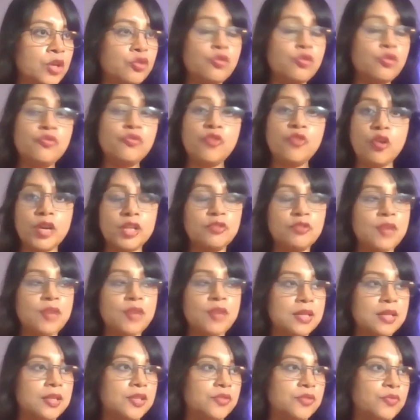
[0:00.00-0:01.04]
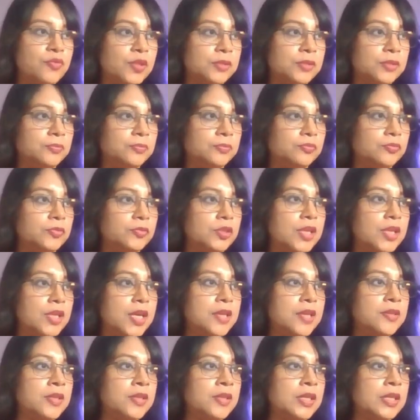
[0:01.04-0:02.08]
don't forget to add this one,
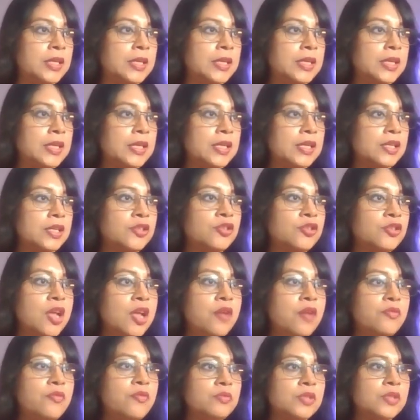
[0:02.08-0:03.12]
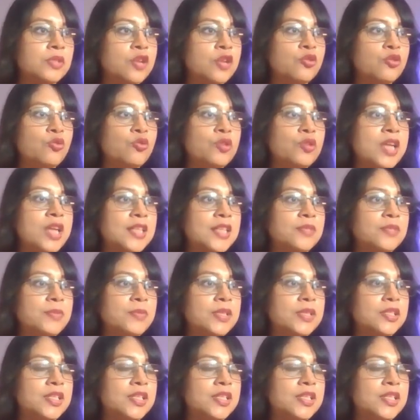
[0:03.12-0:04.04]
right? So now the node has been